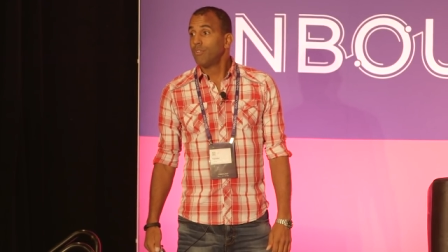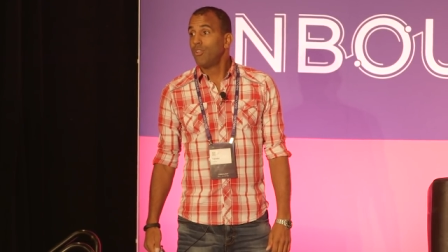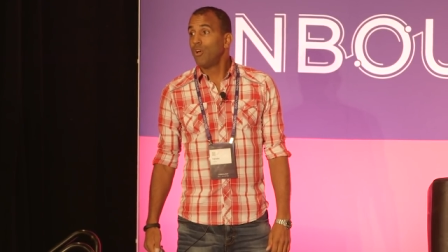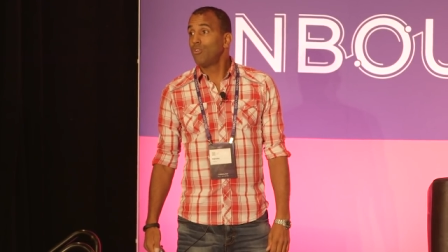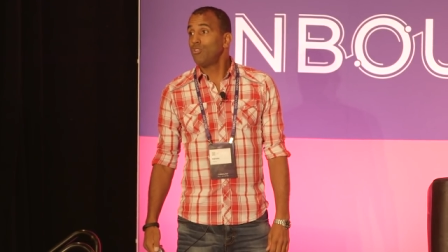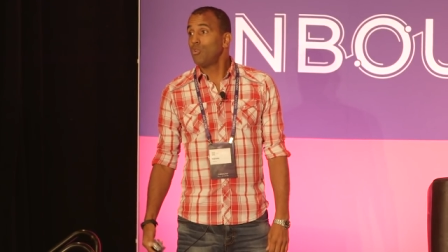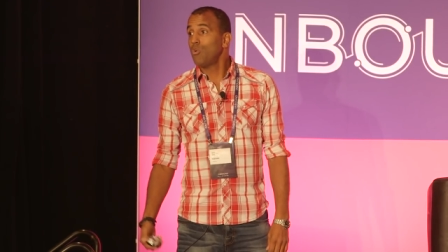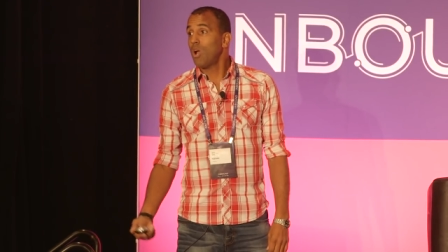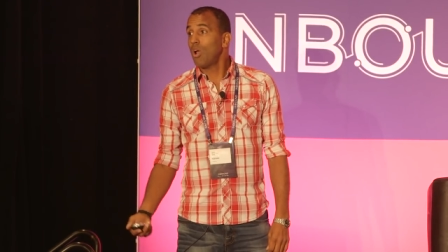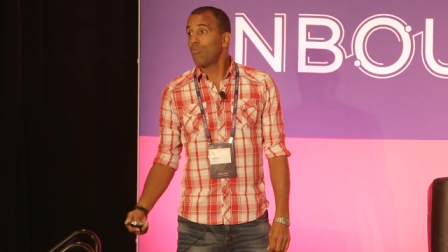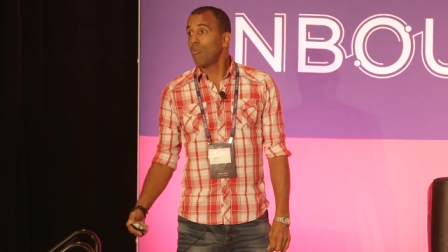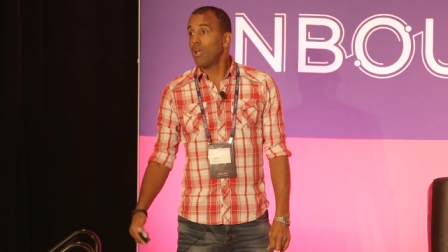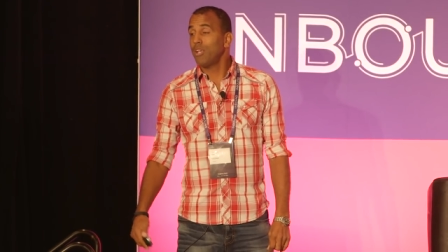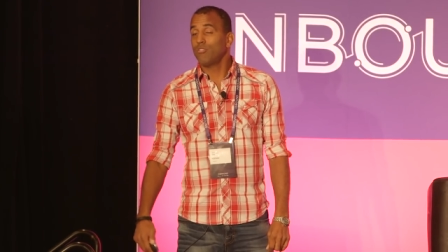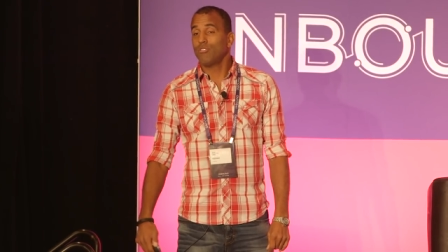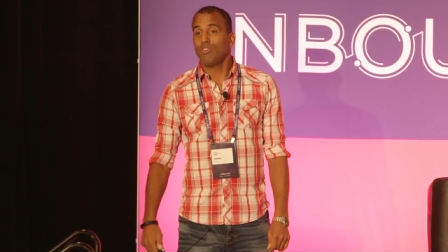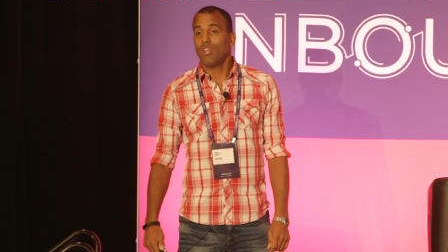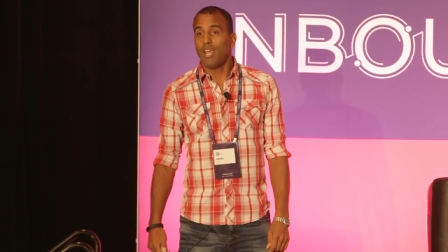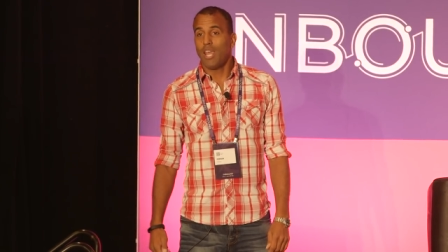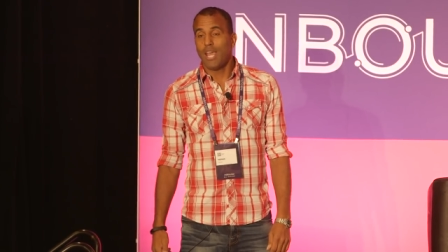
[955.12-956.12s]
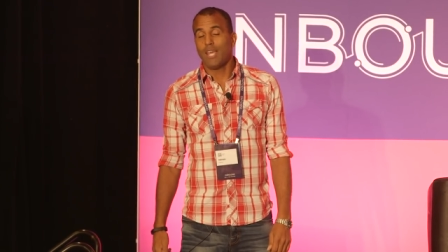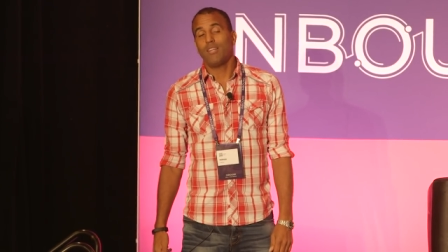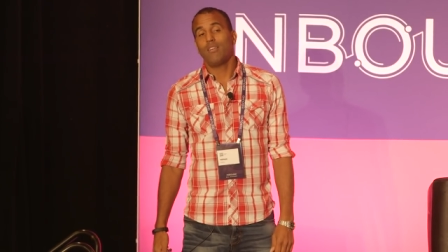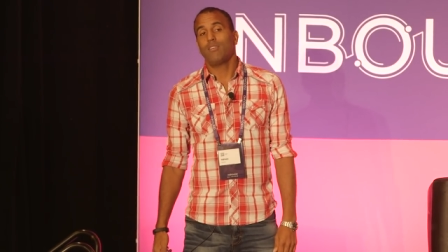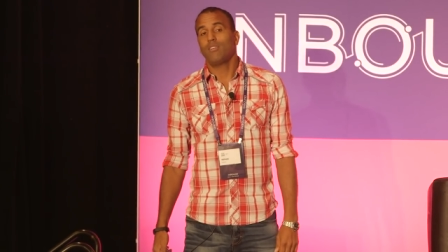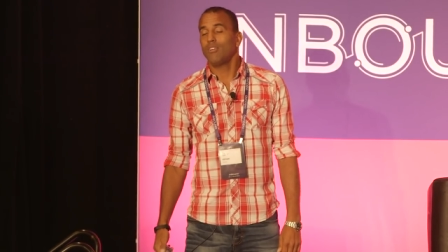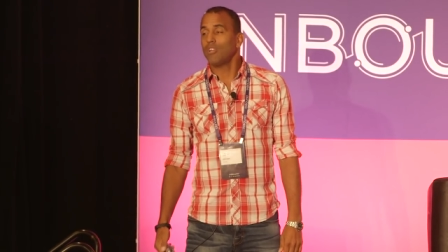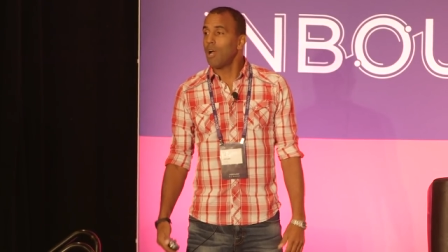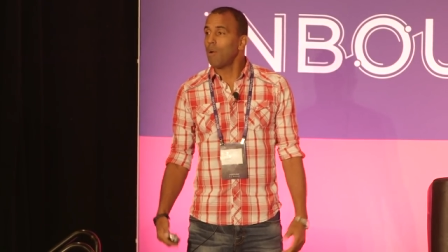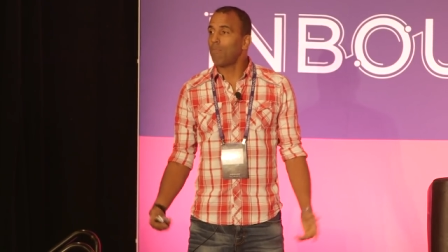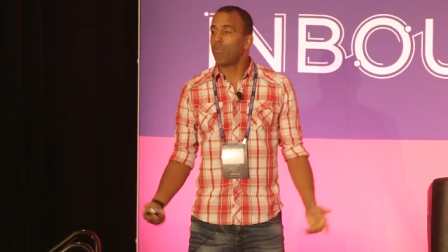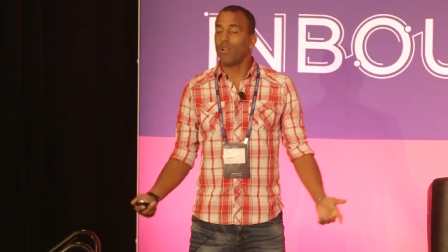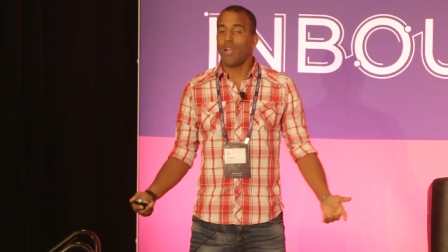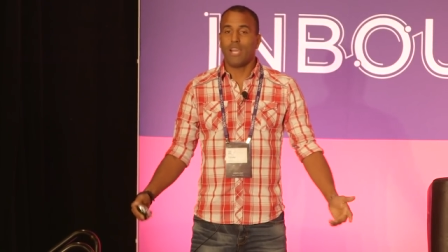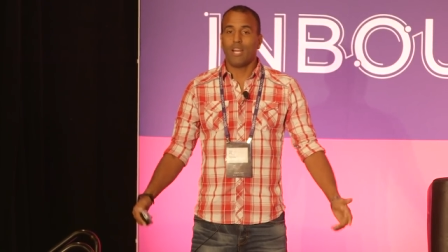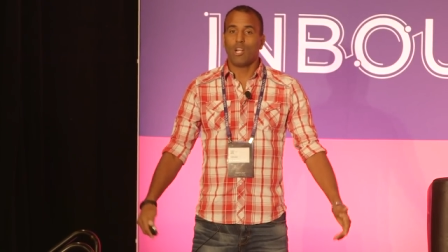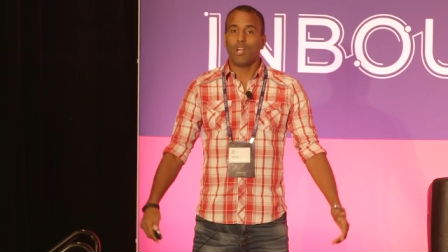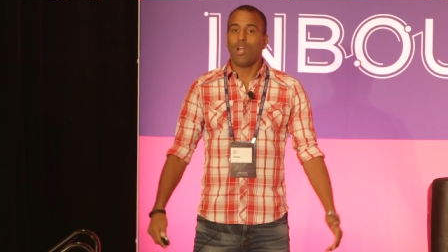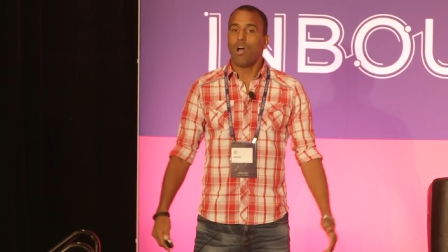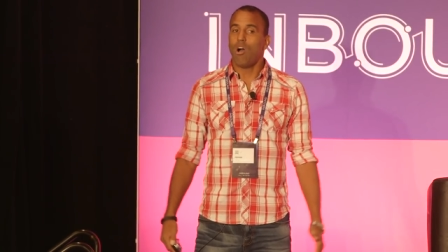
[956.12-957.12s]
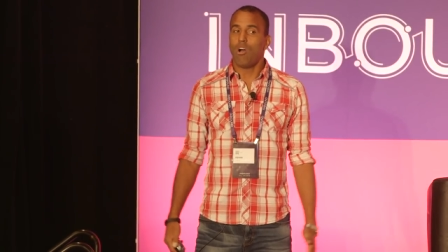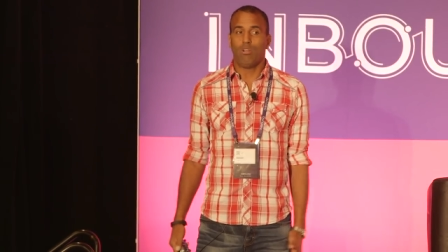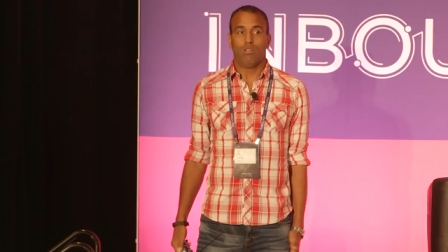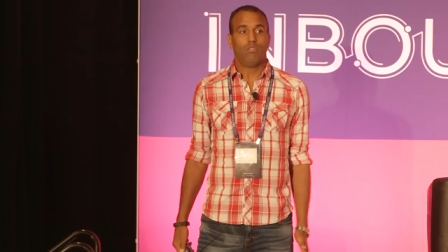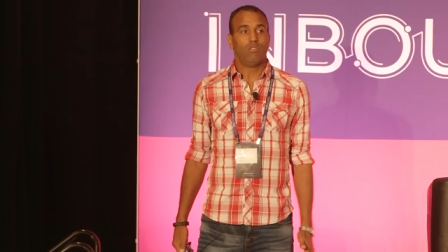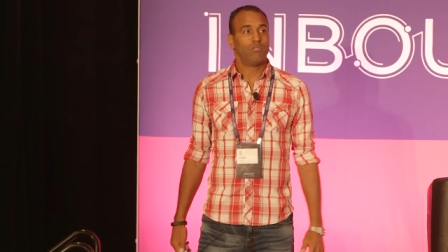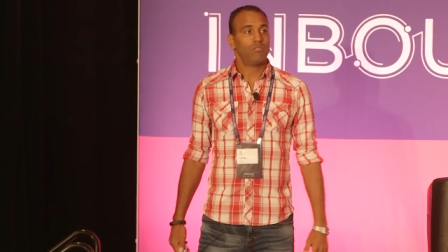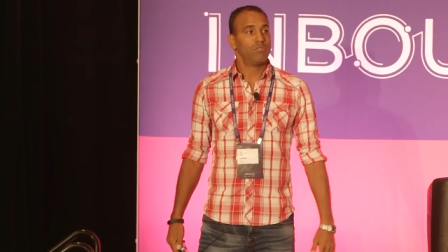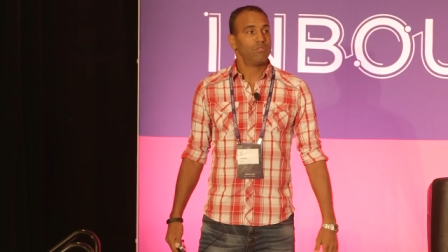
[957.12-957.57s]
Those of you aren't raising your hand, you're not playing along.